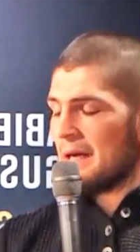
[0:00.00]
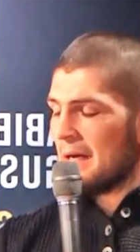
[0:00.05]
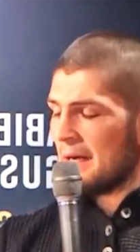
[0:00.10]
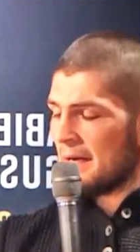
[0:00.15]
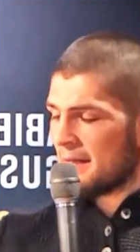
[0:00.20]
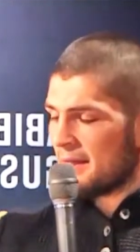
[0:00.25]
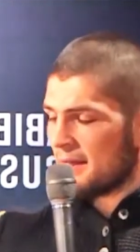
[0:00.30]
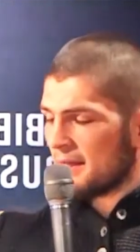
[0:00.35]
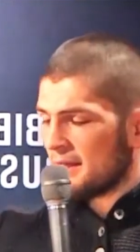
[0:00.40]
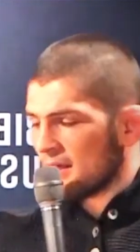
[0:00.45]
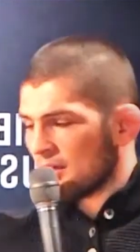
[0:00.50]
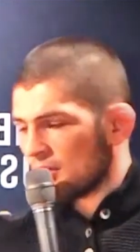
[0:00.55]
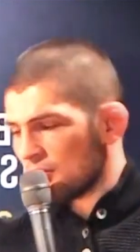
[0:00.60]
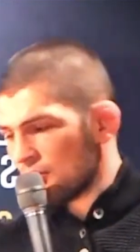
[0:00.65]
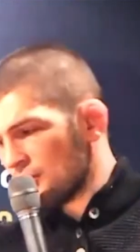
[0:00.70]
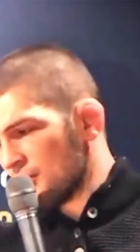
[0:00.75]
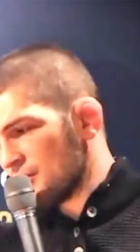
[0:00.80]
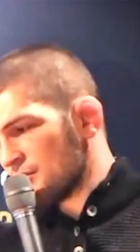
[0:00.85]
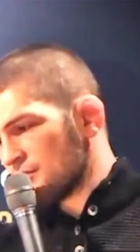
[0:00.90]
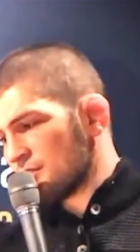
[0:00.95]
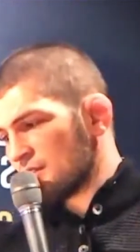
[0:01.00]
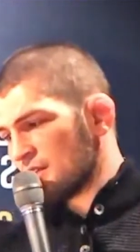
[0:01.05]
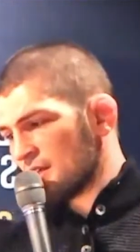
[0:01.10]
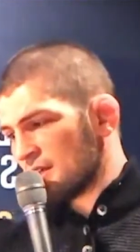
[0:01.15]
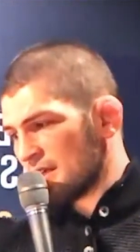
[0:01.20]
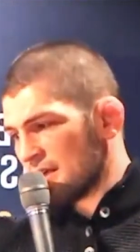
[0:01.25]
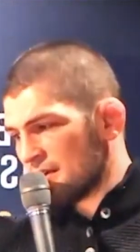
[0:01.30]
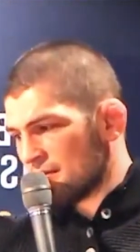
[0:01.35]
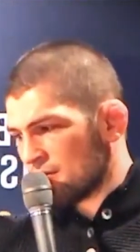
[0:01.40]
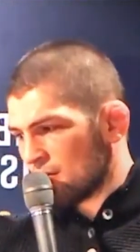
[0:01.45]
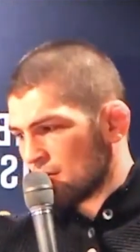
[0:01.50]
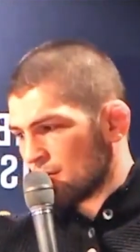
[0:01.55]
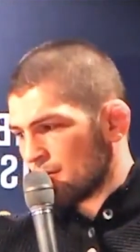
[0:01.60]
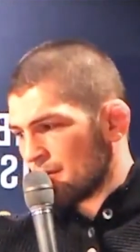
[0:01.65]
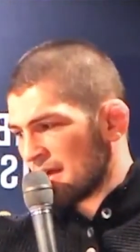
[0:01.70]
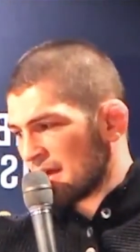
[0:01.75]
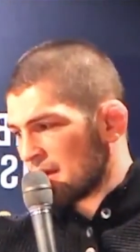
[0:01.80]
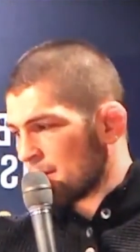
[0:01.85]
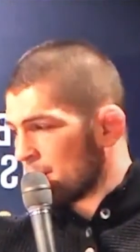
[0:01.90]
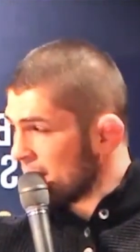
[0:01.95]
I think UFC have to
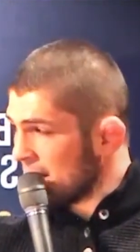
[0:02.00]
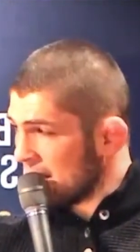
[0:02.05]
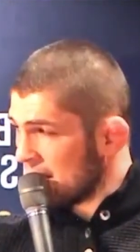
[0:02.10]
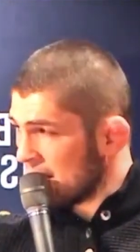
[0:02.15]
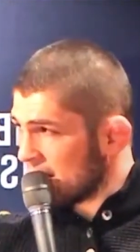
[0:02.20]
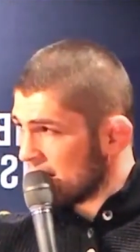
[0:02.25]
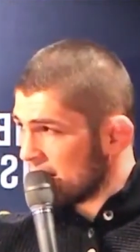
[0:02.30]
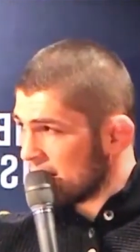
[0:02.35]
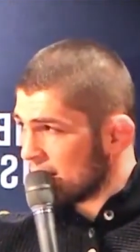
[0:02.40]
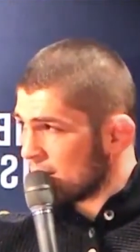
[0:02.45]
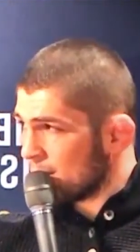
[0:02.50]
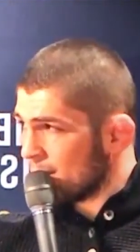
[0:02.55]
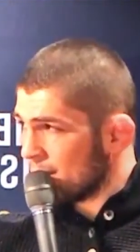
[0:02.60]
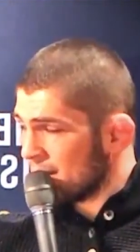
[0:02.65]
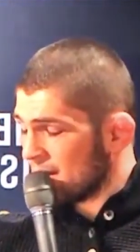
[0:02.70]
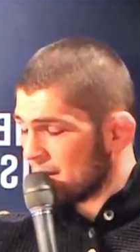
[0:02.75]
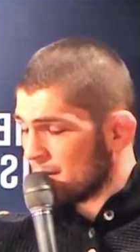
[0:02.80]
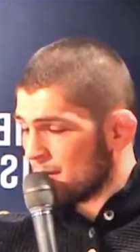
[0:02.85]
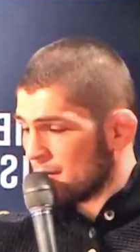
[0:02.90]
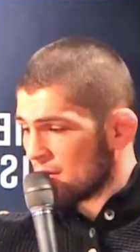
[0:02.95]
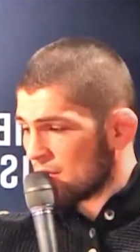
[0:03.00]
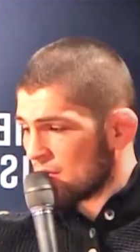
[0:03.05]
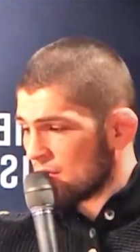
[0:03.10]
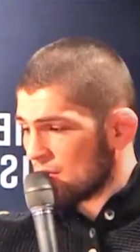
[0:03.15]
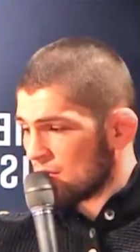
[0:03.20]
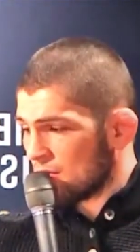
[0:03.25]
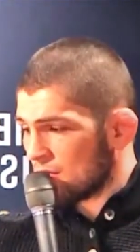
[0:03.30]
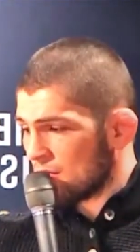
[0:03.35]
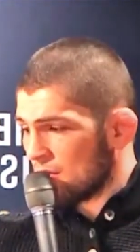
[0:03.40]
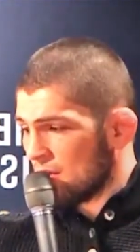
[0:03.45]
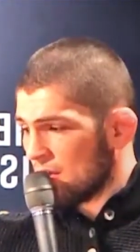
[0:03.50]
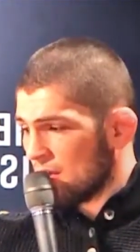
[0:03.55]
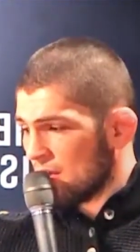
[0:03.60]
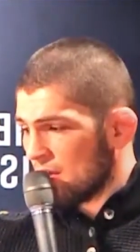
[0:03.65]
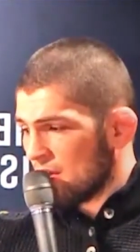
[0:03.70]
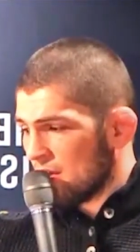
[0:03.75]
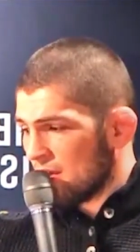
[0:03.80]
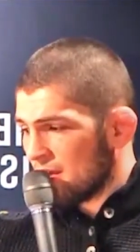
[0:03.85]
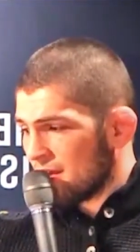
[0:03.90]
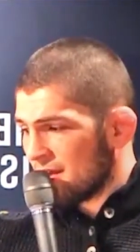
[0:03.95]
make plan a little bit, because
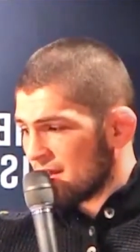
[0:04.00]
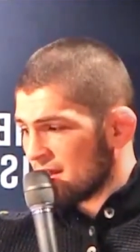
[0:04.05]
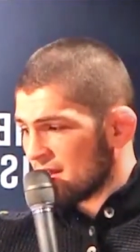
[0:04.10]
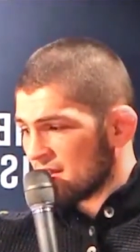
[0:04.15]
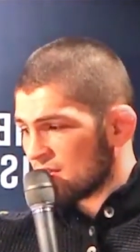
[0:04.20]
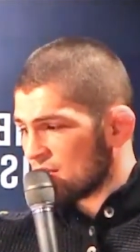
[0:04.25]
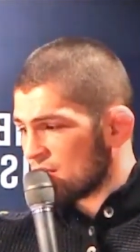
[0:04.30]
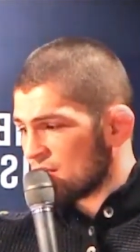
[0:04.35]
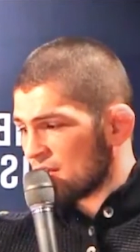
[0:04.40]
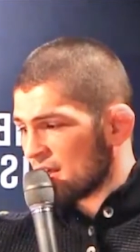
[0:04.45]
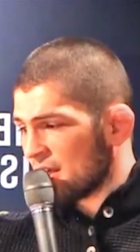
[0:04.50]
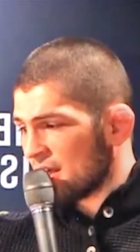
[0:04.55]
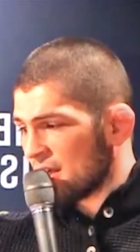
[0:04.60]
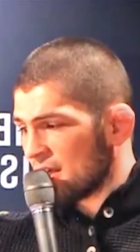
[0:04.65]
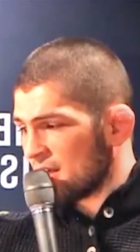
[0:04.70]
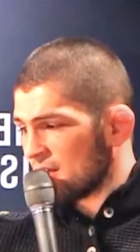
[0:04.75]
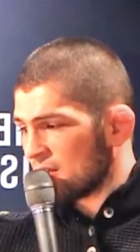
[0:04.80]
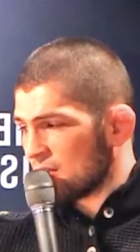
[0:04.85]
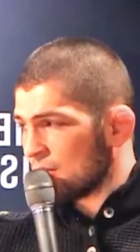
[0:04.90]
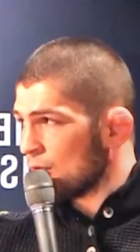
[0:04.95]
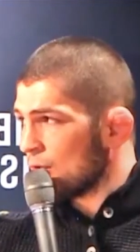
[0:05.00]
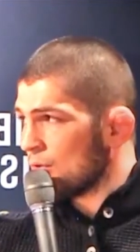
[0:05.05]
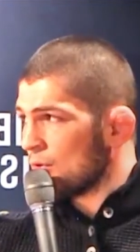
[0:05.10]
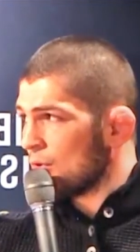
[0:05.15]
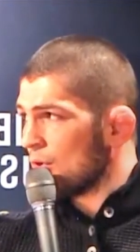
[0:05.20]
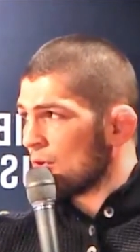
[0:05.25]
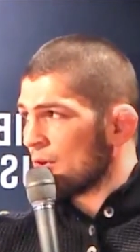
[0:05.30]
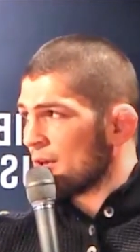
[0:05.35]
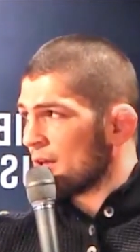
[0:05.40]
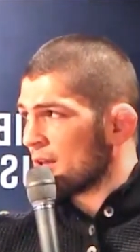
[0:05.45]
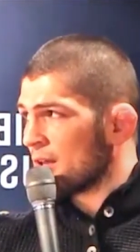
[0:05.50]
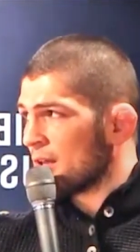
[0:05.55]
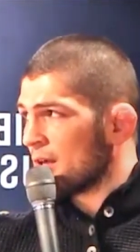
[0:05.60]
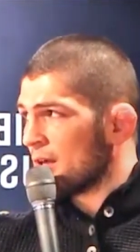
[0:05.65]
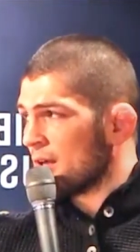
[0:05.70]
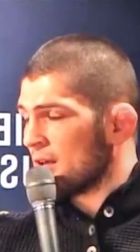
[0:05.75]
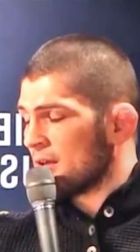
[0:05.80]
this chicken is no loyal guy.